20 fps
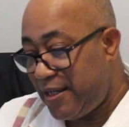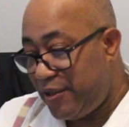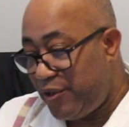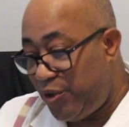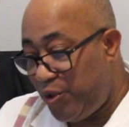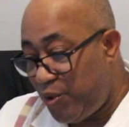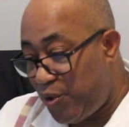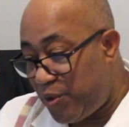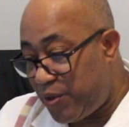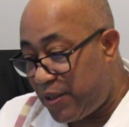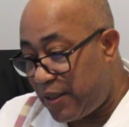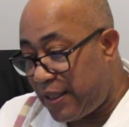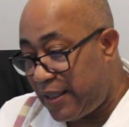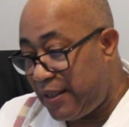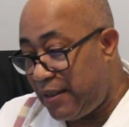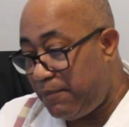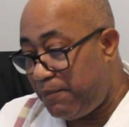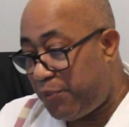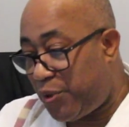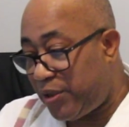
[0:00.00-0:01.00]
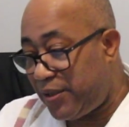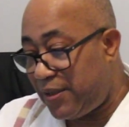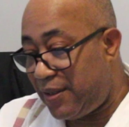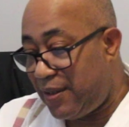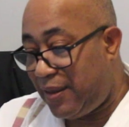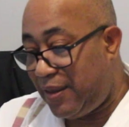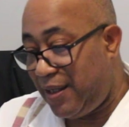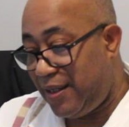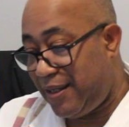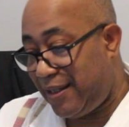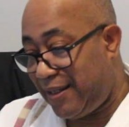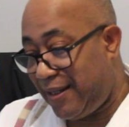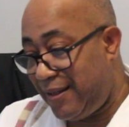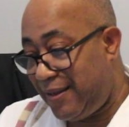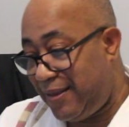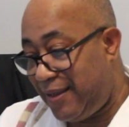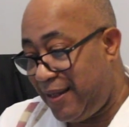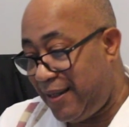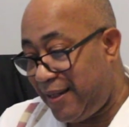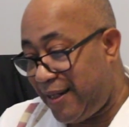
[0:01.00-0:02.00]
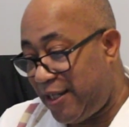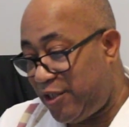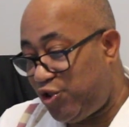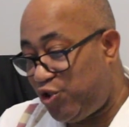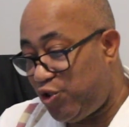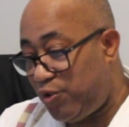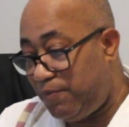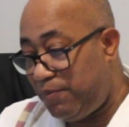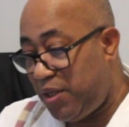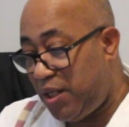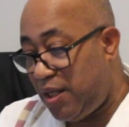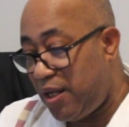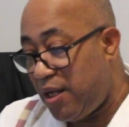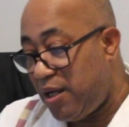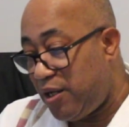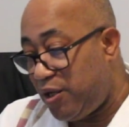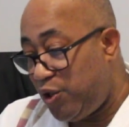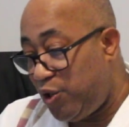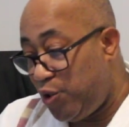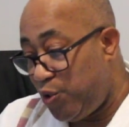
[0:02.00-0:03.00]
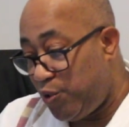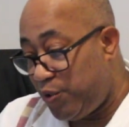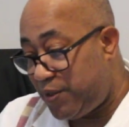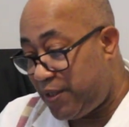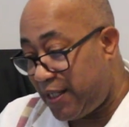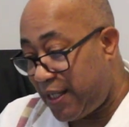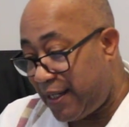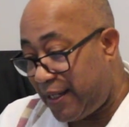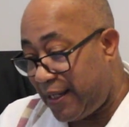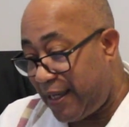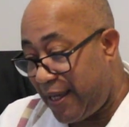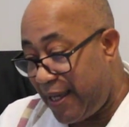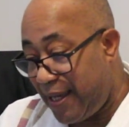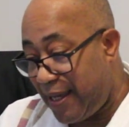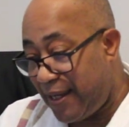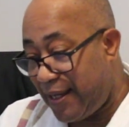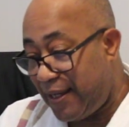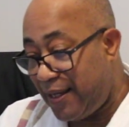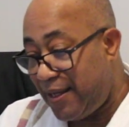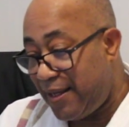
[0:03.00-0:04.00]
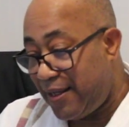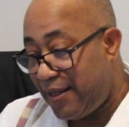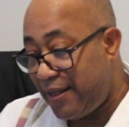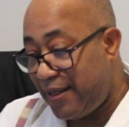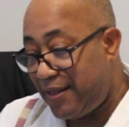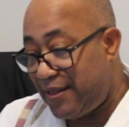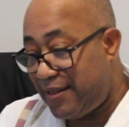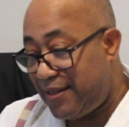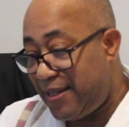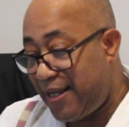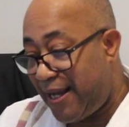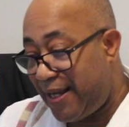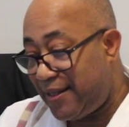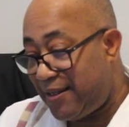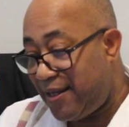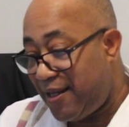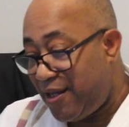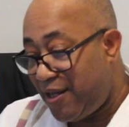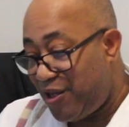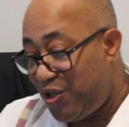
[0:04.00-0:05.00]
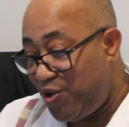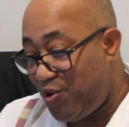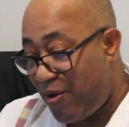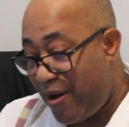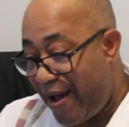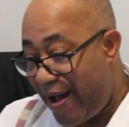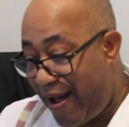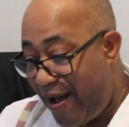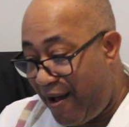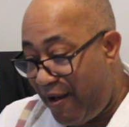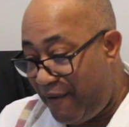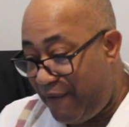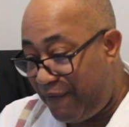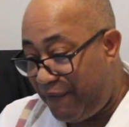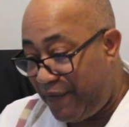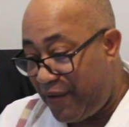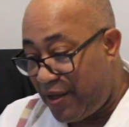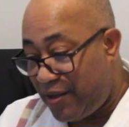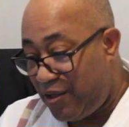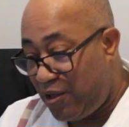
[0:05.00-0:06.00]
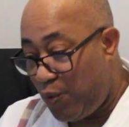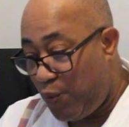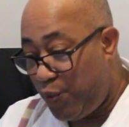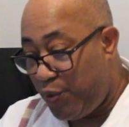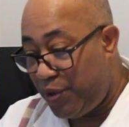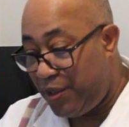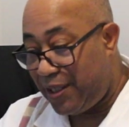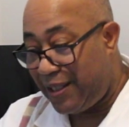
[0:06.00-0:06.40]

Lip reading: note an important thing that I think that should be noted here is that you have the word